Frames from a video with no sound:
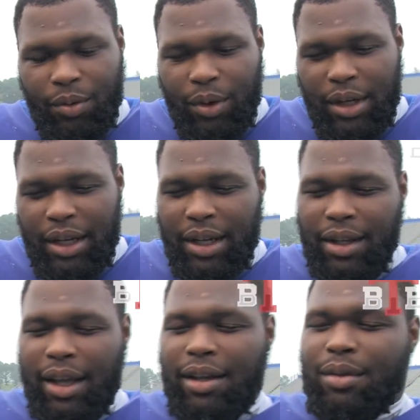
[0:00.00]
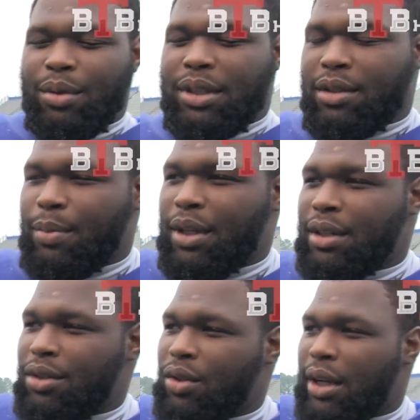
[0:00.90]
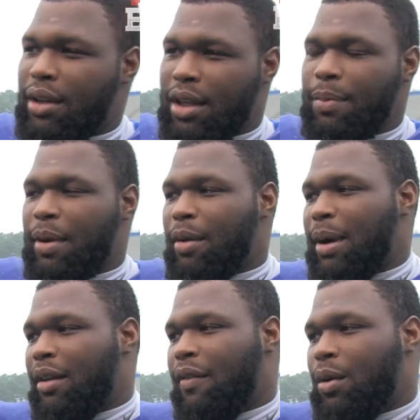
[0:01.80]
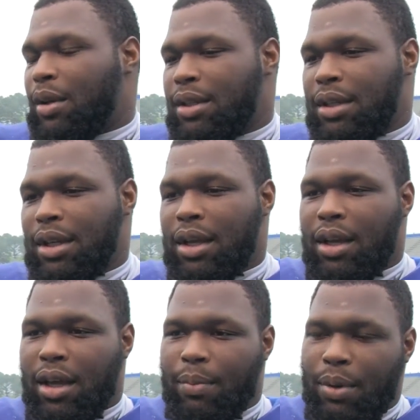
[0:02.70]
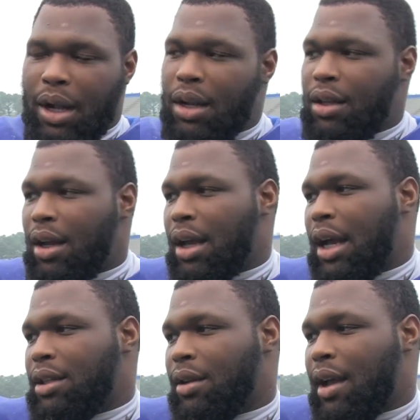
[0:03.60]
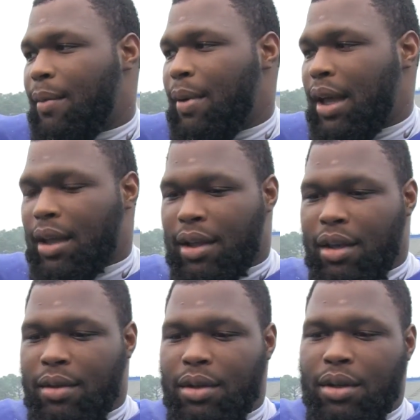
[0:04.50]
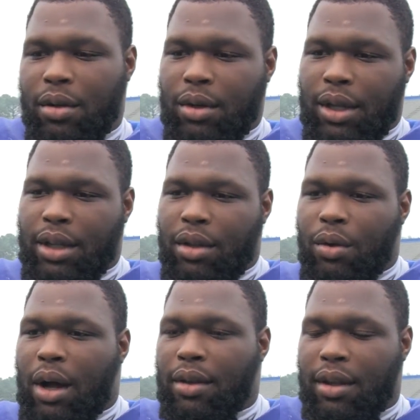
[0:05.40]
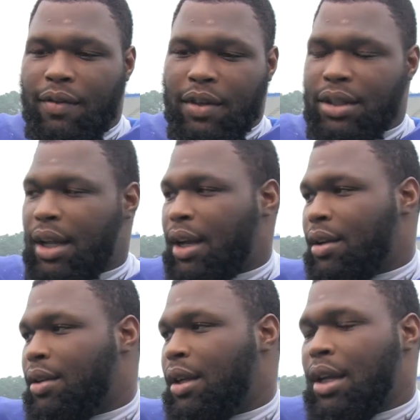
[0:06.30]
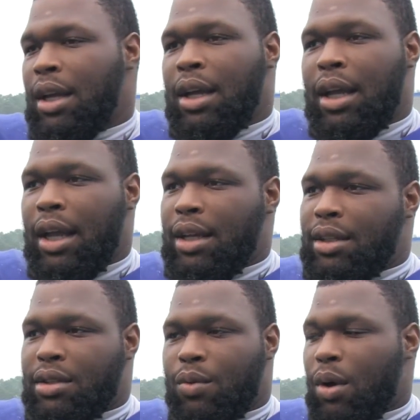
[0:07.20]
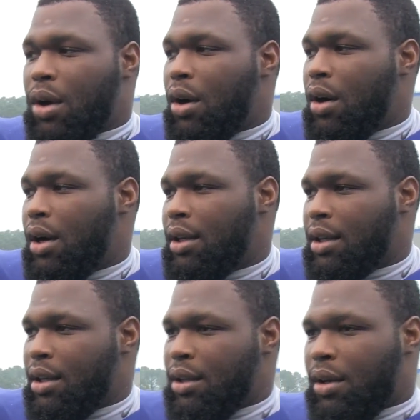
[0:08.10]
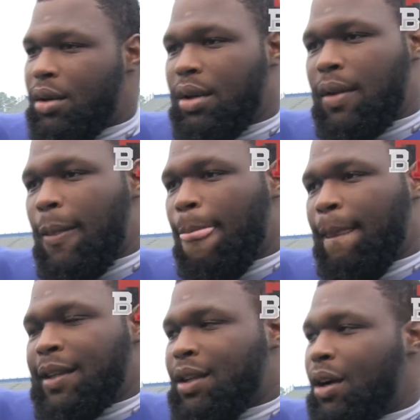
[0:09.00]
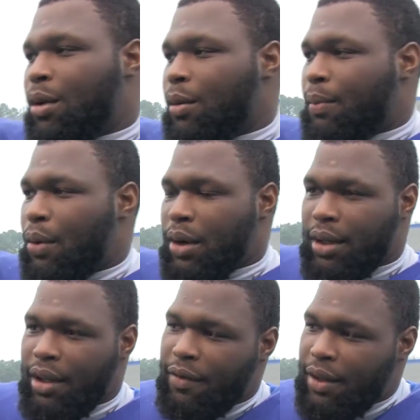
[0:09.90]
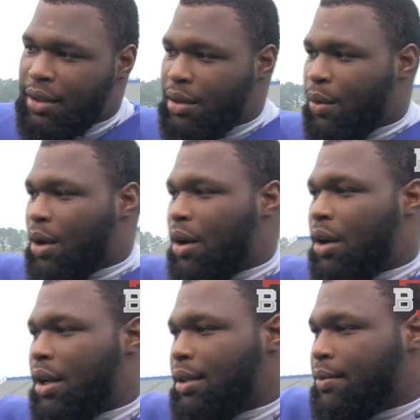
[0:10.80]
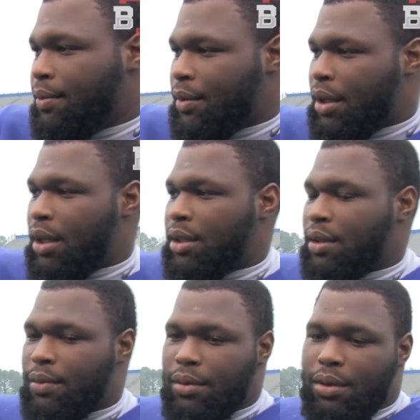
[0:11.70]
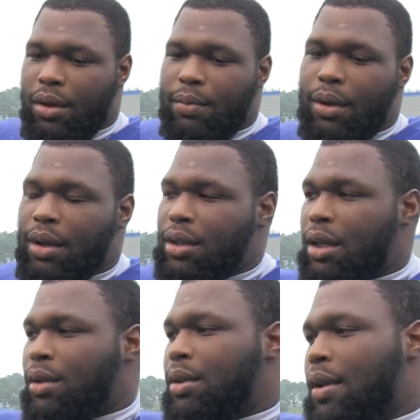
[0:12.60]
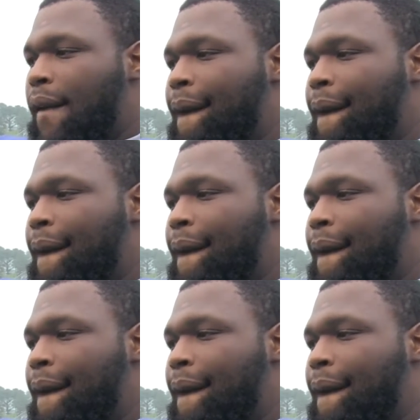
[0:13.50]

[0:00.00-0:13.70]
really lately we just been trying to keep everybody focused and put all the young guys on our back and keep you know get the new defense down and just to work hard. you know that's the whole point of defense is to work hard and just you know be on your toes.